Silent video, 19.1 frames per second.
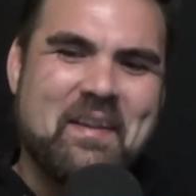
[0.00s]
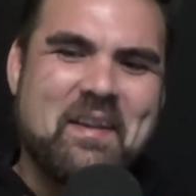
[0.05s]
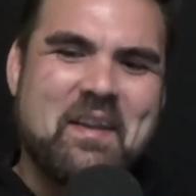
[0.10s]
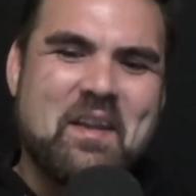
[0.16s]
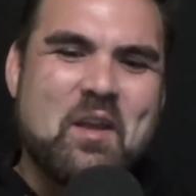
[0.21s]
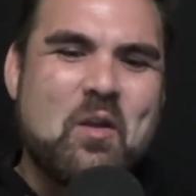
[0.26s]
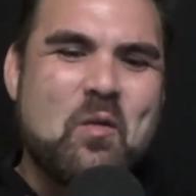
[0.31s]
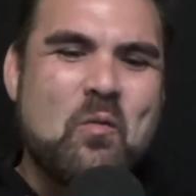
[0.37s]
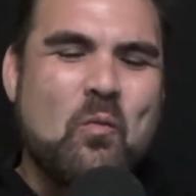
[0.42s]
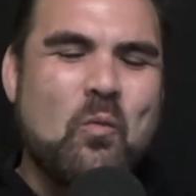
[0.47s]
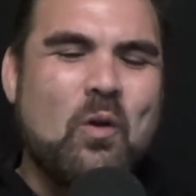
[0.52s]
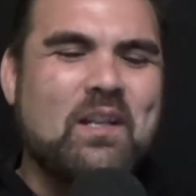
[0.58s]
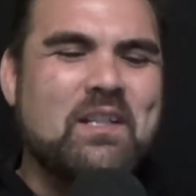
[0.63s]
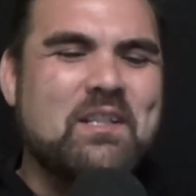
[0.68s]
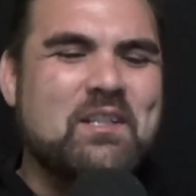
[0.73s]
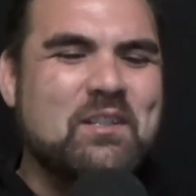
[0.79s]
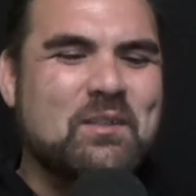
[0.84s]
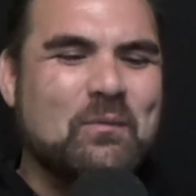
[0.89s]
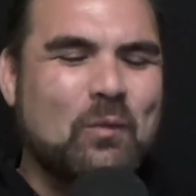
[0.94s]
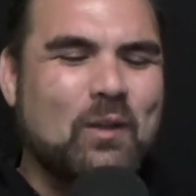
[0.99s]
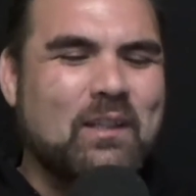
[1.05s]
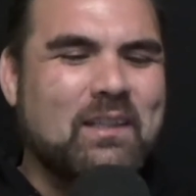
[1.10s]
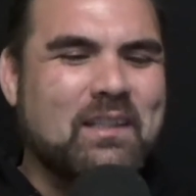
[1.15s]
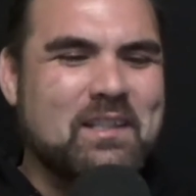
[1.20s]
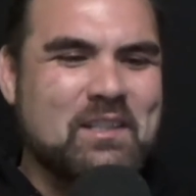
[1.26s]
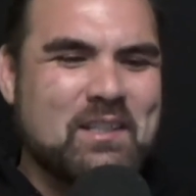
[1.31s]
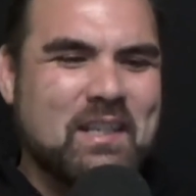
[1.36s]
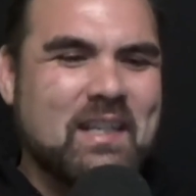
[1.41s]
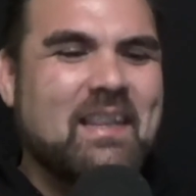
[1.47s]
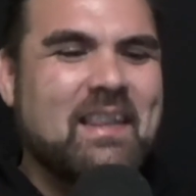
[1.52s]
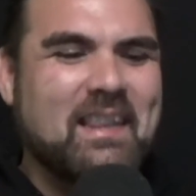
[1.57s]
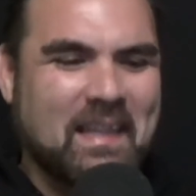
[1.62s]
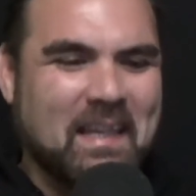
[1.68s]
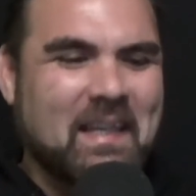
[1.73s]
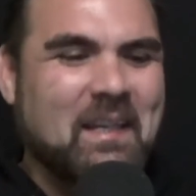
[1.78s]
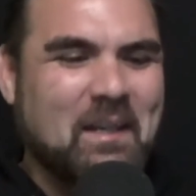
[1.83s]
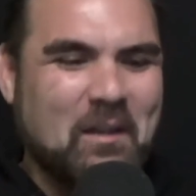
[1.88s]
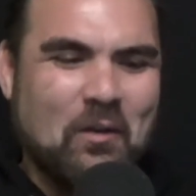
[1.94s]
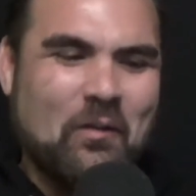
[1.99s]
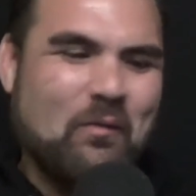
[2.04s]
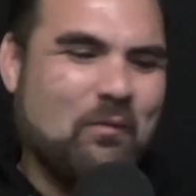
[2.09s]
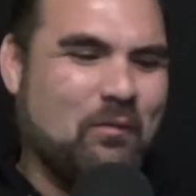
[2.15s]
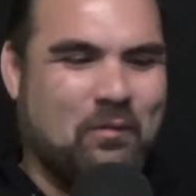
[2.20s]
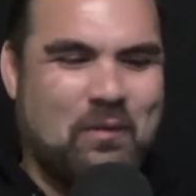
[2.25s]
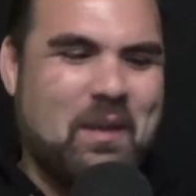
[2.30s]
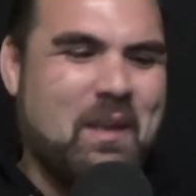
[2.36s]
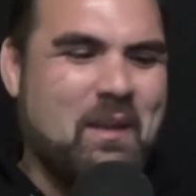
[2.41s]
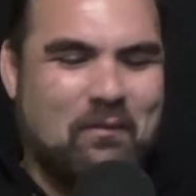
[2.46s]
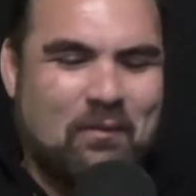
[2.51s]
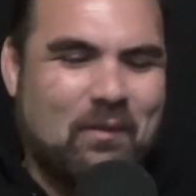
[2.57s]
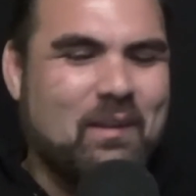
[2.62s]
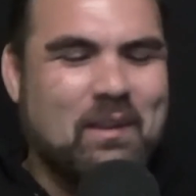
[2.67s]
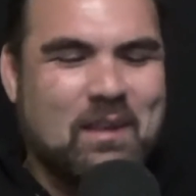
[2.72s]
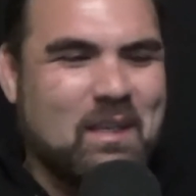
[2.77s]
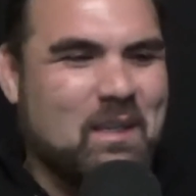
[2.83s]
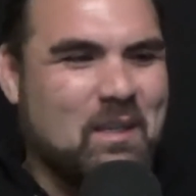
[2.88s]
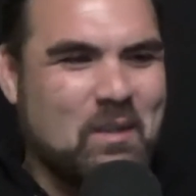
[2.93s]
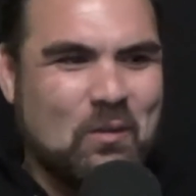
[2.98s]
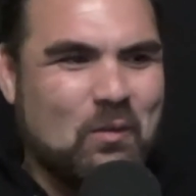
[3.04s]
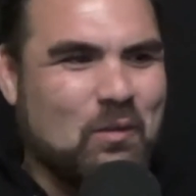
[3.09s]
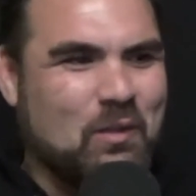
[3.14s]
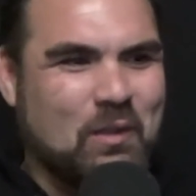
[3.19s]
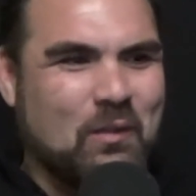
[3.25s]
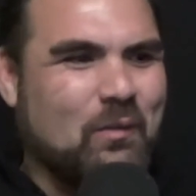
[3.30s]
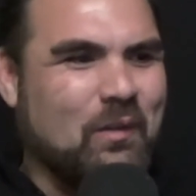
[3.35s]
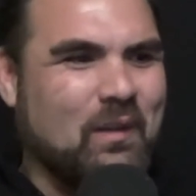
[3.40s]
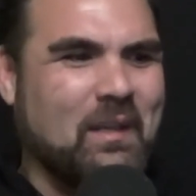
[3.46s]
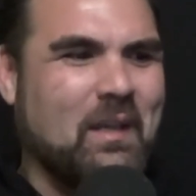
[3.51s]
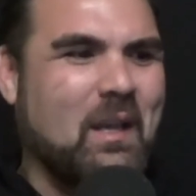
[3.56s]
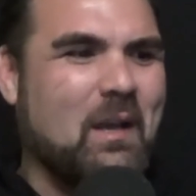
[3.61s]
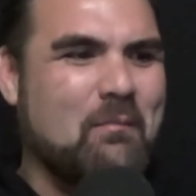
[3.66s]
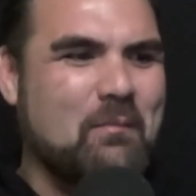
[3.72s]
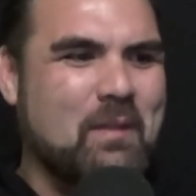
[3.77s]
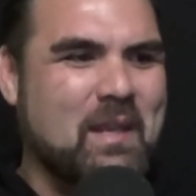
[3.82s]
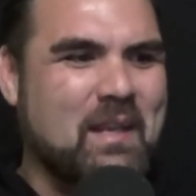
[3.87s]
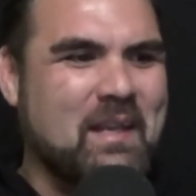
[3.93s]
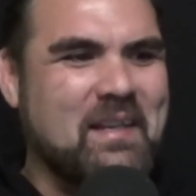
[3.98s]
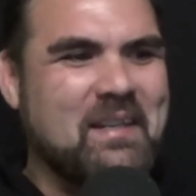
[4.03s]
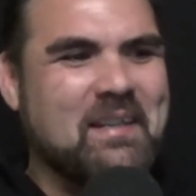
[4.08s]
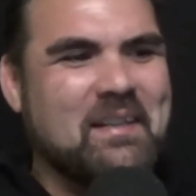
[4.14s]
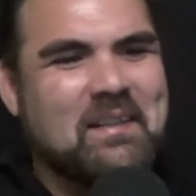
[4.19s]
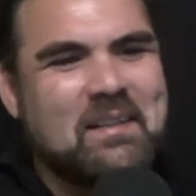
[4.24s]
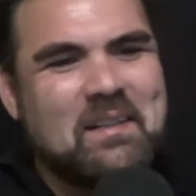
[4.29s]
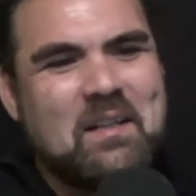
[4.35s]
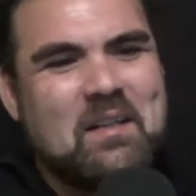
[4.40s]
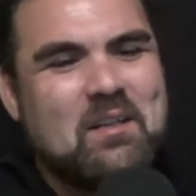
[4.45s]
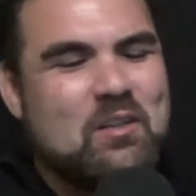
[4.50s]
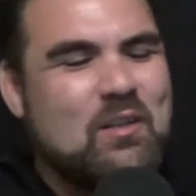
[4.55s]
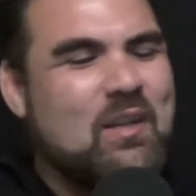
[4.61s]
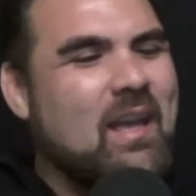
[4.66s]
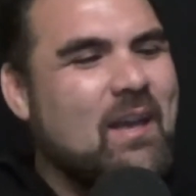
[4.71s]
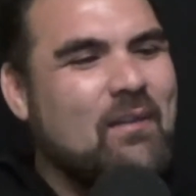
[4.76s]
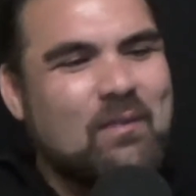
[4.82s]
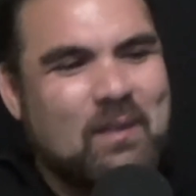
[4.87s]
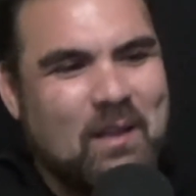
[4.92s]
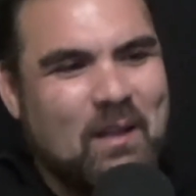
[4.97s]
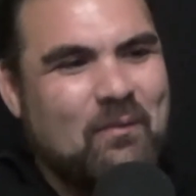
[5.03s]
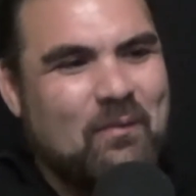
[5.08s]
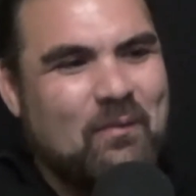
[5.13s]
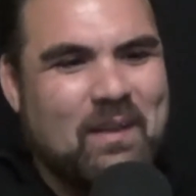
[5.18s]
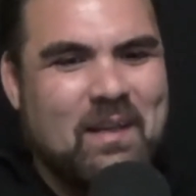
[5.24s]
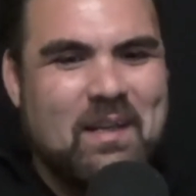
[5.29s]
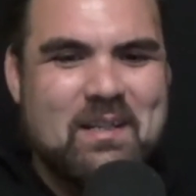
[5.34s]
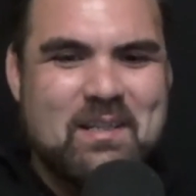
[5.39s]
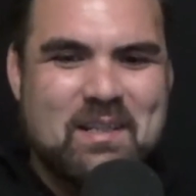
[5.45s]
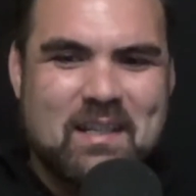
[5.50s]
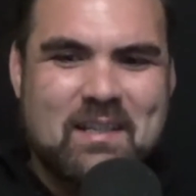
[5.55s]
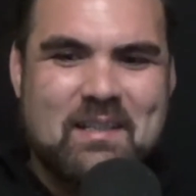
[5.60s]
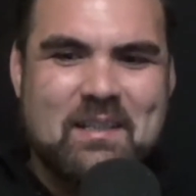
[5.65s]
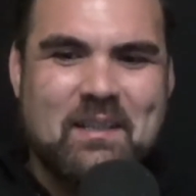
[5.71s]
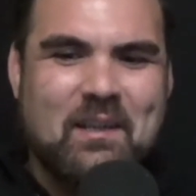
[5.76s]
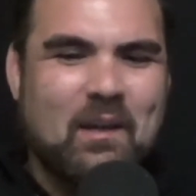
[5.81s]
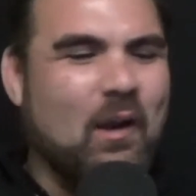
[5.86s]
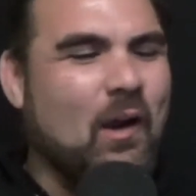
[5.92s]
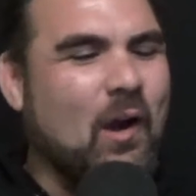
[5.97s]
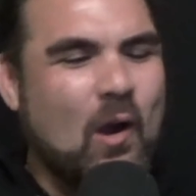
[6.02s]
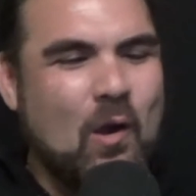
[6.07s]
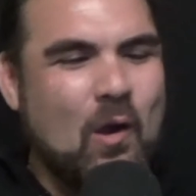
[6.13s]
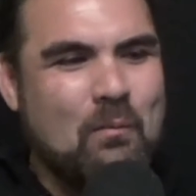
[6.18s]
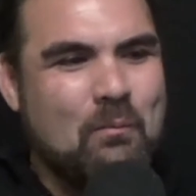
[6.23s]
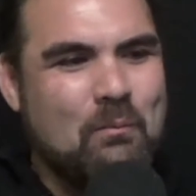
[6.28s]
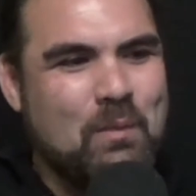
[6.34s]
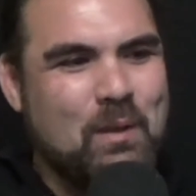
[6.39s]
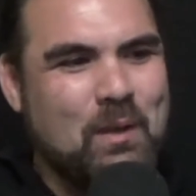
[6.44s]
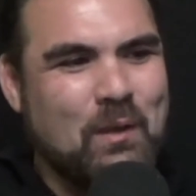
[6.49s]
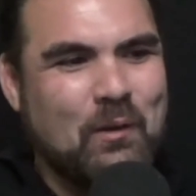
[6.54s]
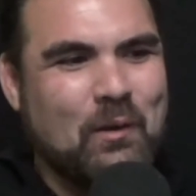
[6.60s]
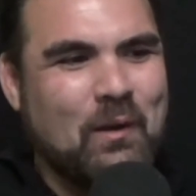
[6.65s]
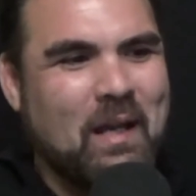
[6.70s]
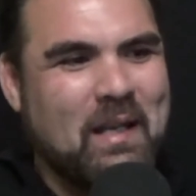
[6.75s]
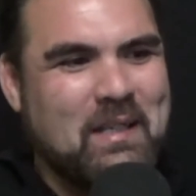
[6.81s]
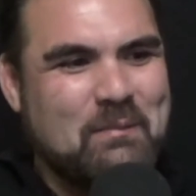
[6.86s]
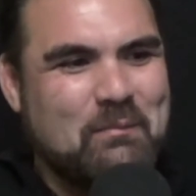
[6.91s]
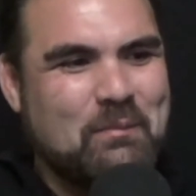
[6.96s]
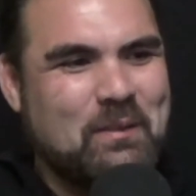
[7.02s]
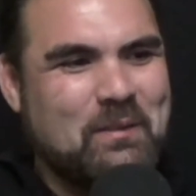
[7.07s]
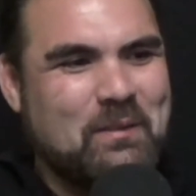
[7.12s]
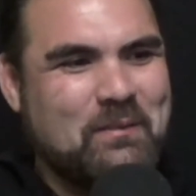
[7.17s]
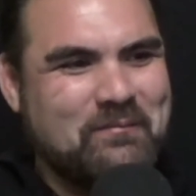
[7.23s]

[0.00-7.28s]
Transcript: what does she think of everything you're doing? I mean, do you have enough energy to go home, be a good husband?